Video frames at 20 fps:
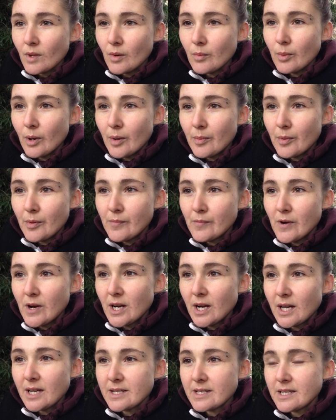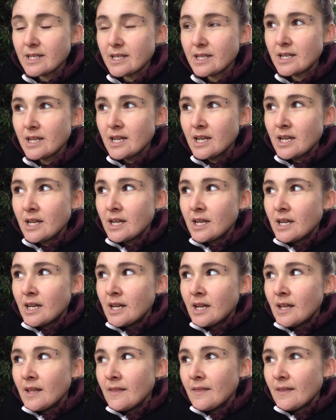But I've been realising
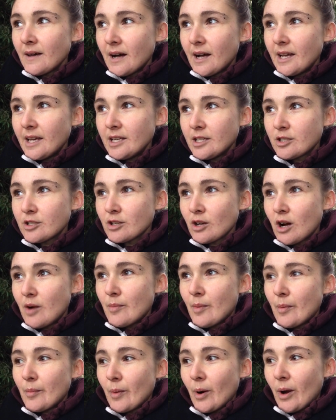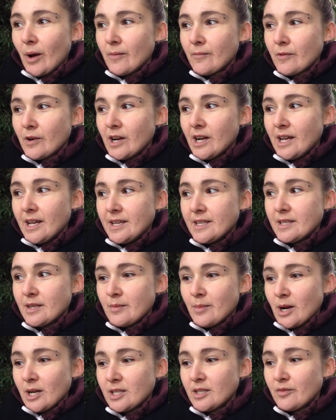that each time I'm like releasing a
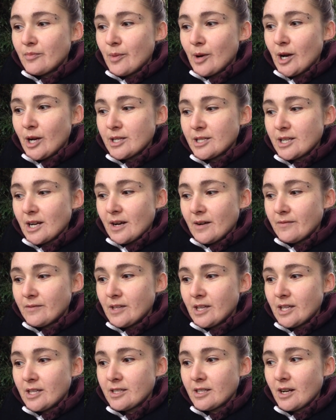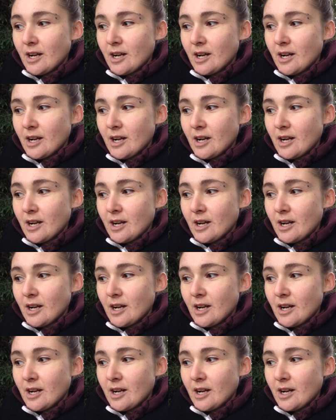massive purge out of this.